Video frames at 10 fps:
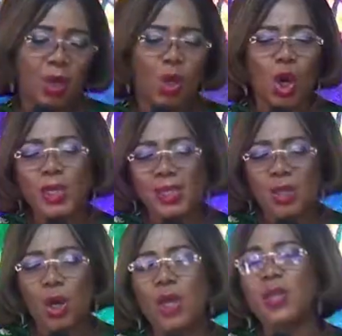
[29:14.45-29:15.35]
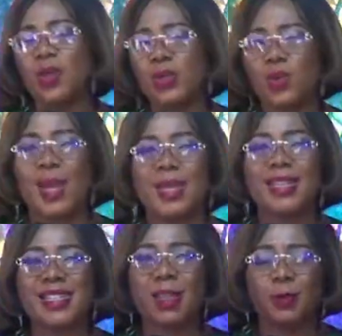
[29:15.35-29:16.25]
God is calling us to an
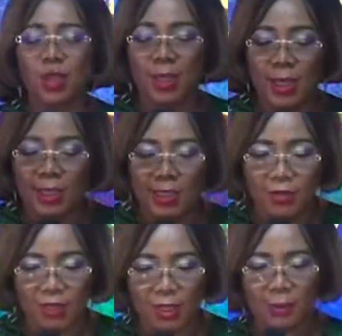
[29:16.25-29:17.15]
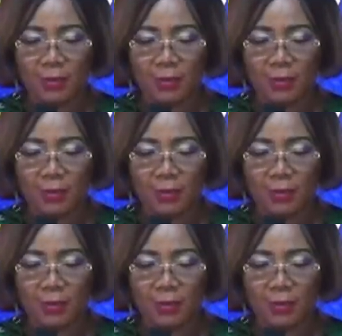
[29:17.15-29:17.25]
exceptional living,